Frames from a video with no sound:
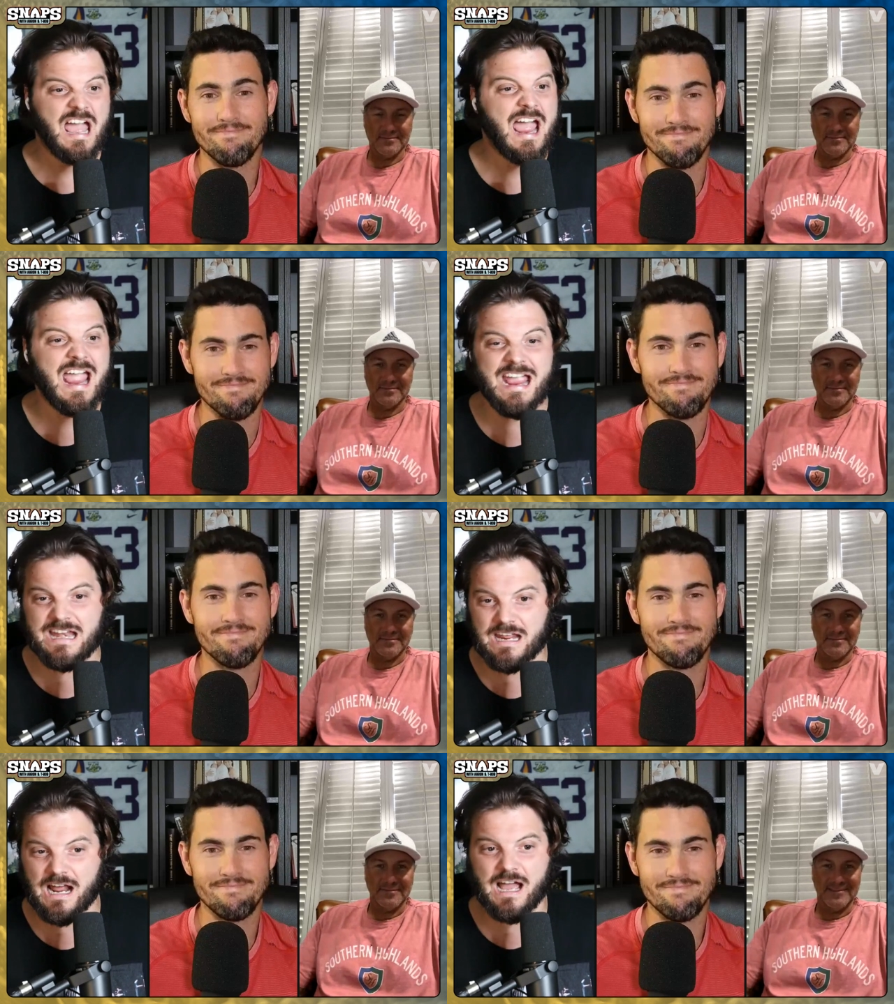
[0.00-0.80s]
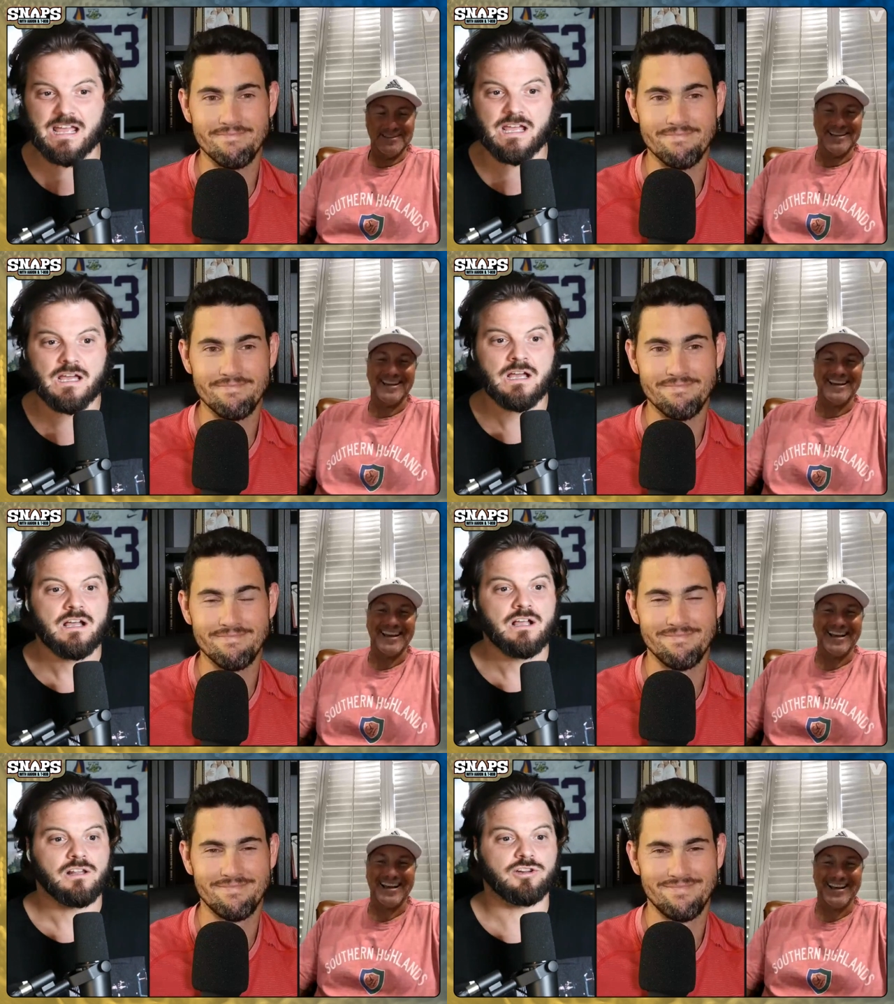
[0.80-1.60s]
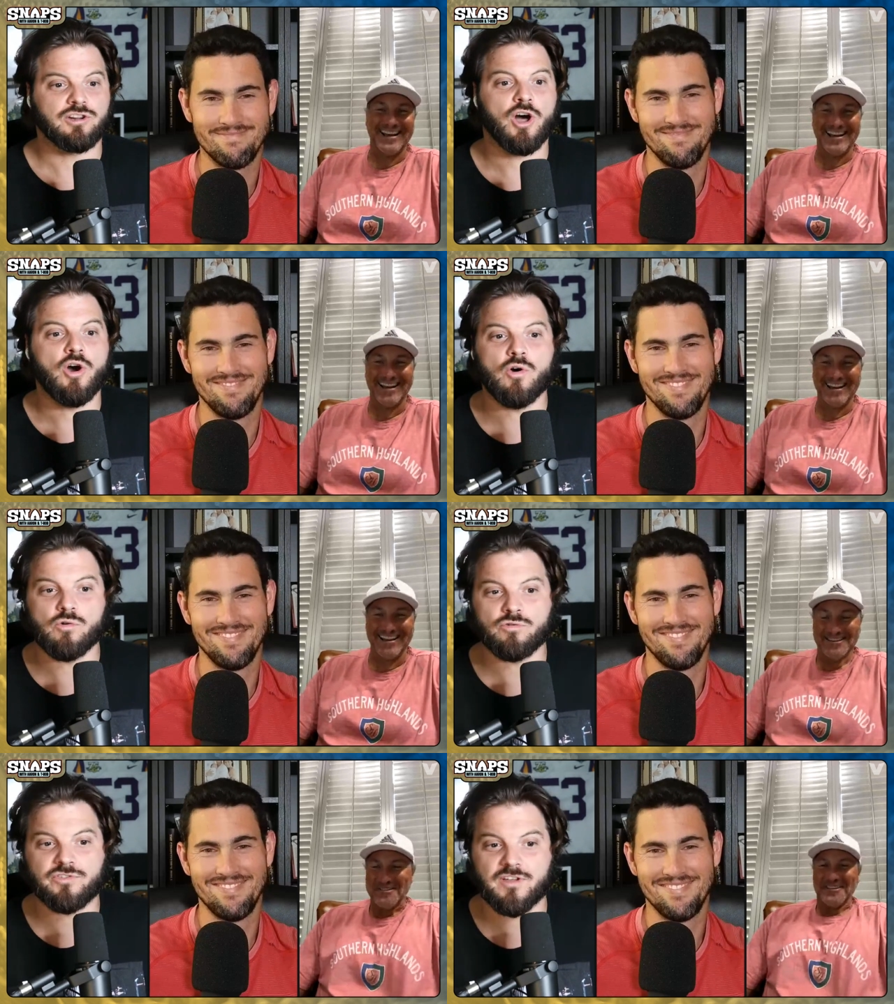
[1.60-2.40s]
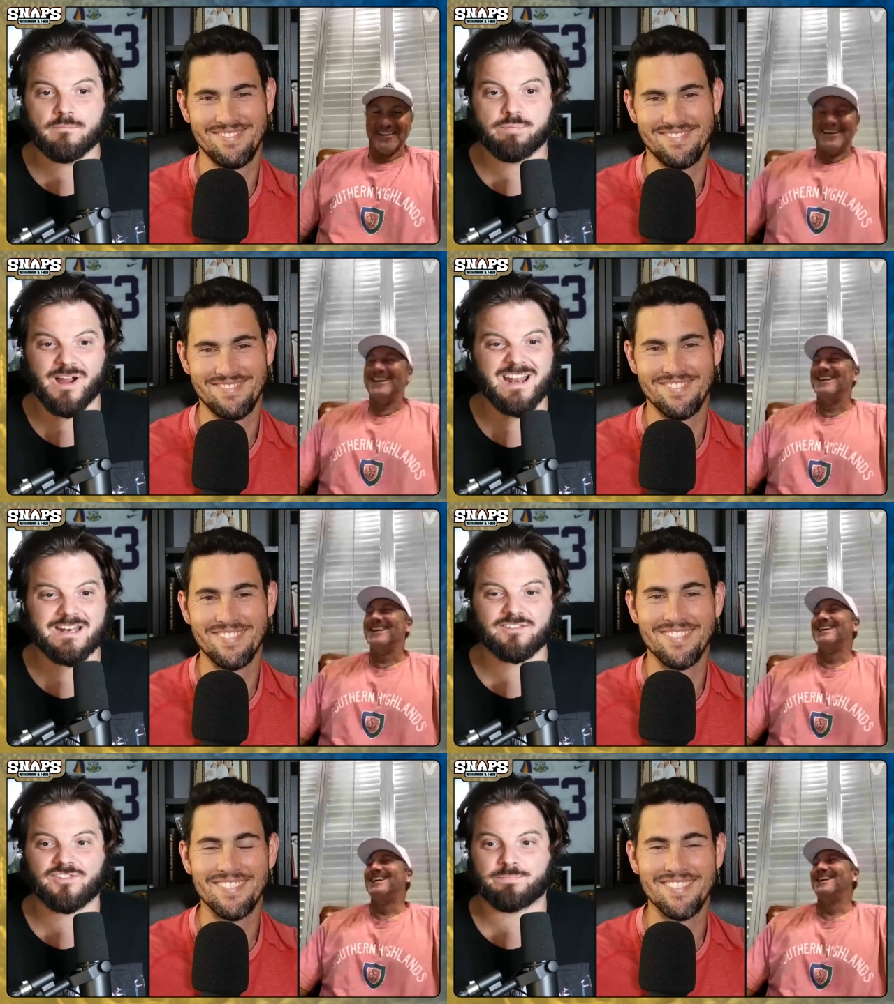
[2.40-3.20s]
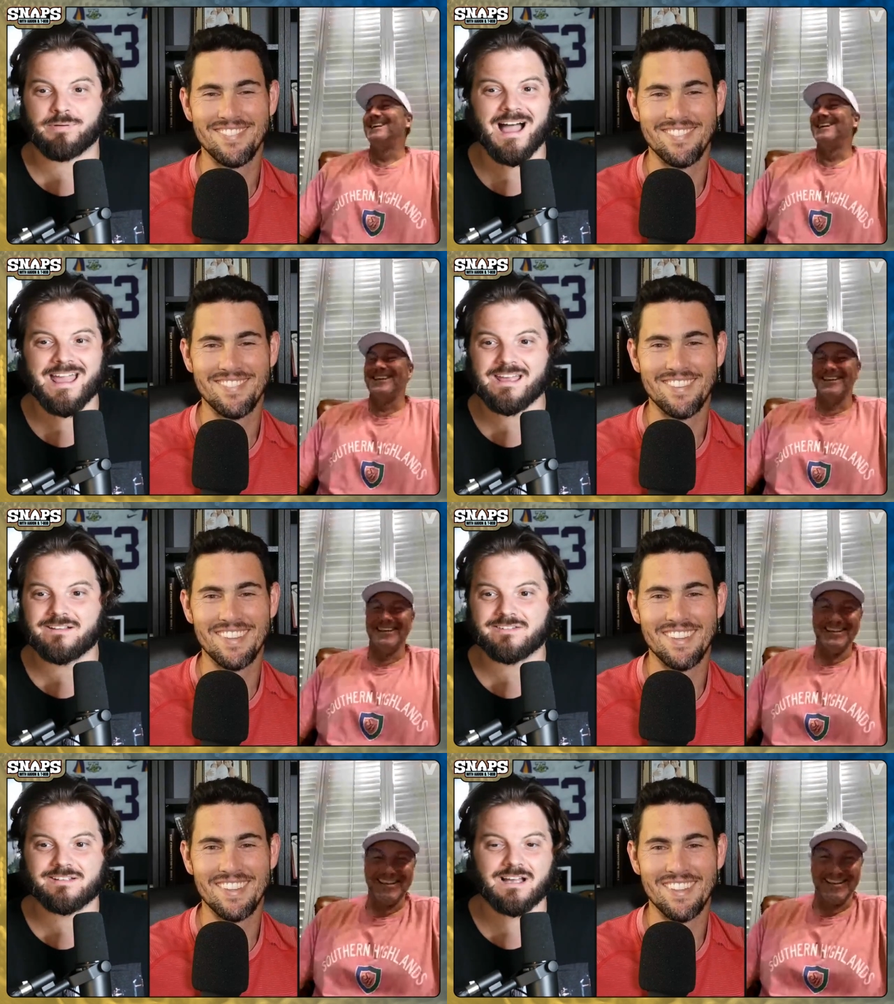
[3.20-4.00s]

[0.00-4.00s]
Speaker 1: hated. I loathed Brandon Spikes.